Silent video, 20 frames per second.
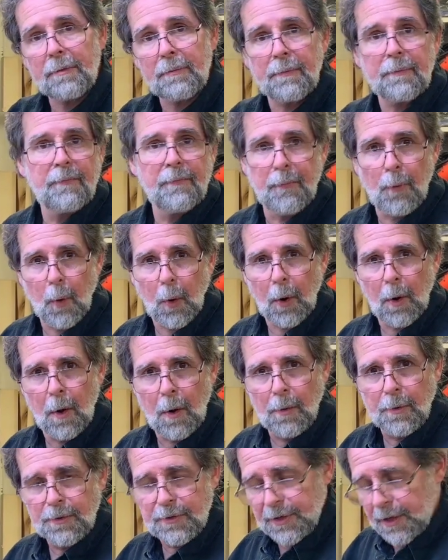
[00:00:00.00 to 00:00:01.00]
4
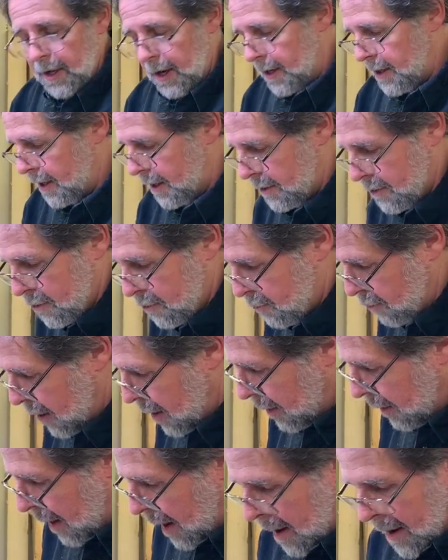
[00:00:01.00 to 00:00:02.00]
holes that I need to drill.
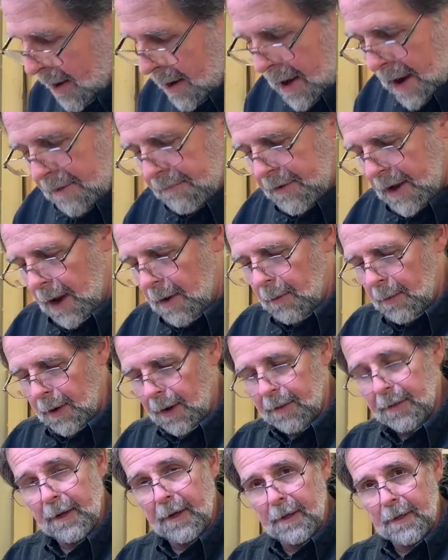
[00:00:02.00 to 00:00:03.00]
I've got one of
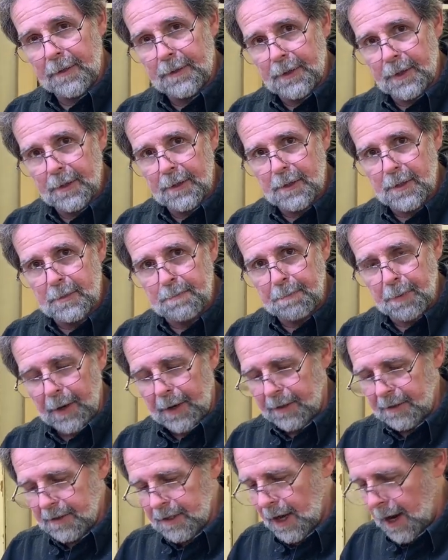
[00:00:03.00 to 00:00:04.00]
these
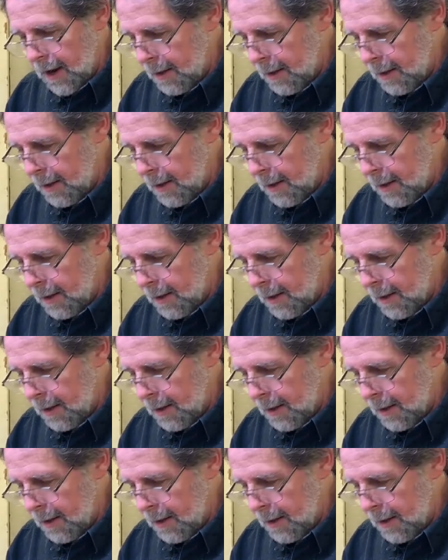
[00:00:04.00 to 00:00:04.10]
spring type